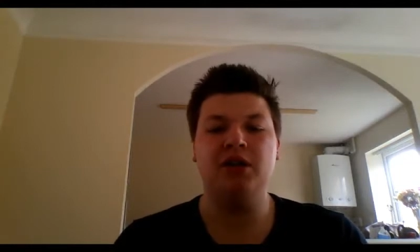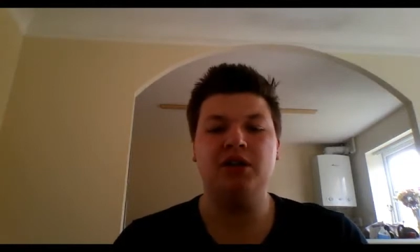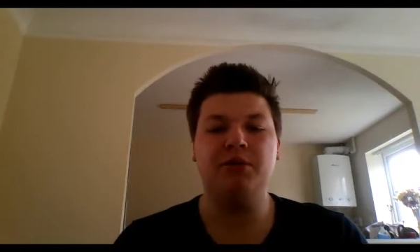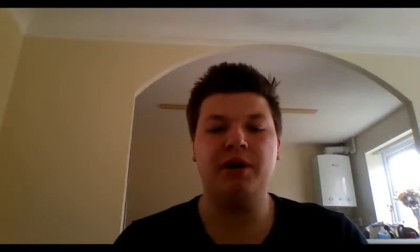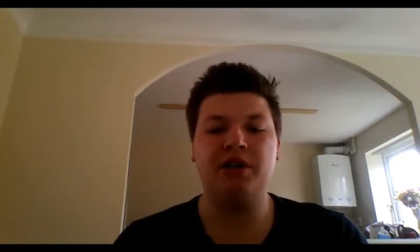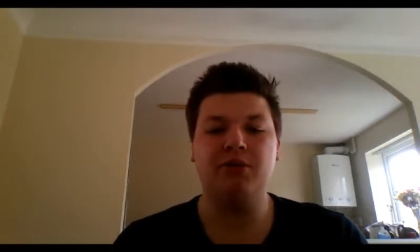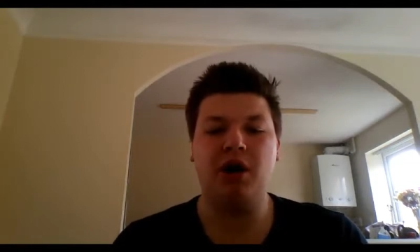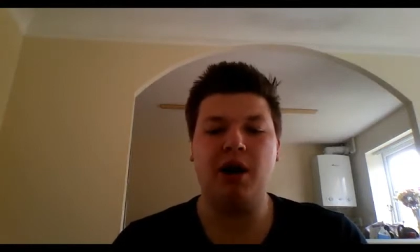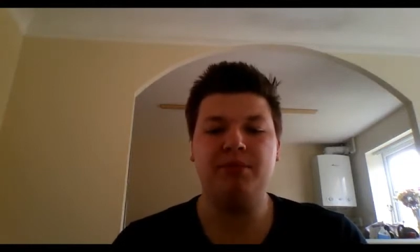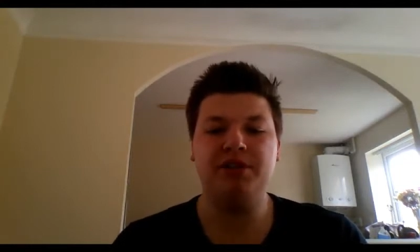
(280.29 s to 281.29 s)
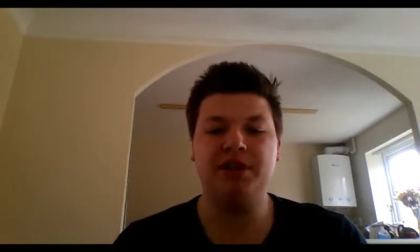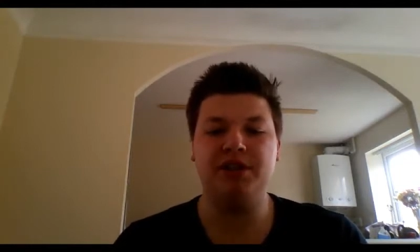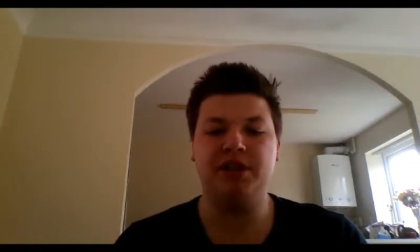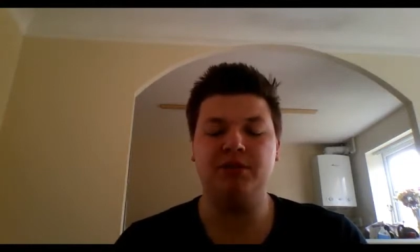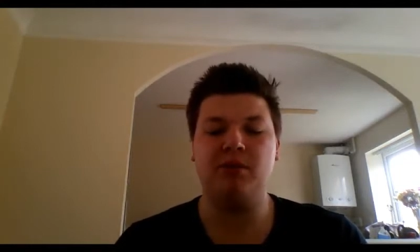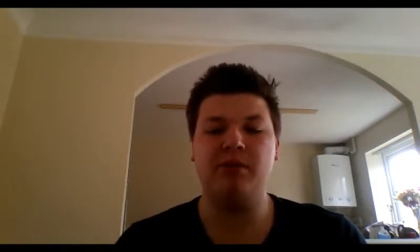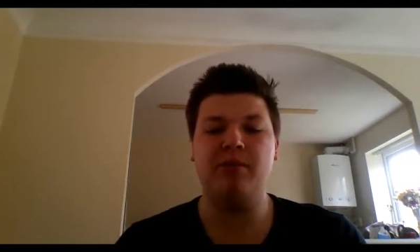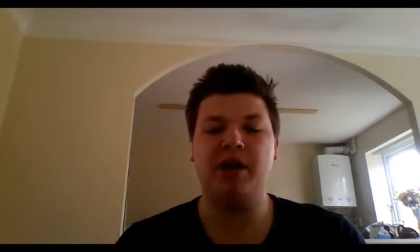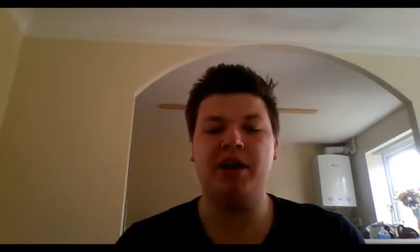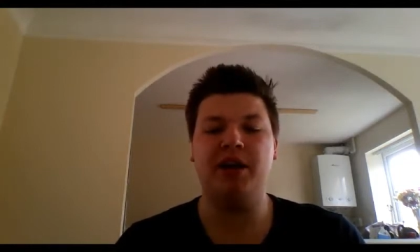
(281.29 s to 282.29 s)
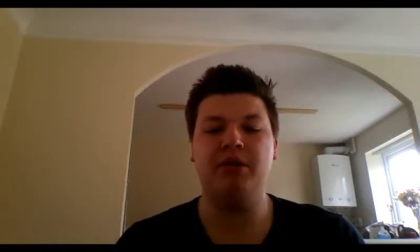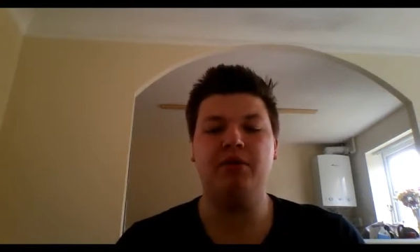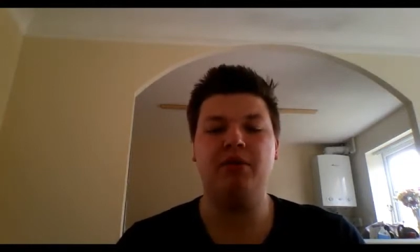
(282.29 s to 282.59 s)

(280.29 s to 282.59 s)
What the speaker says: So basically what happens is when we made it,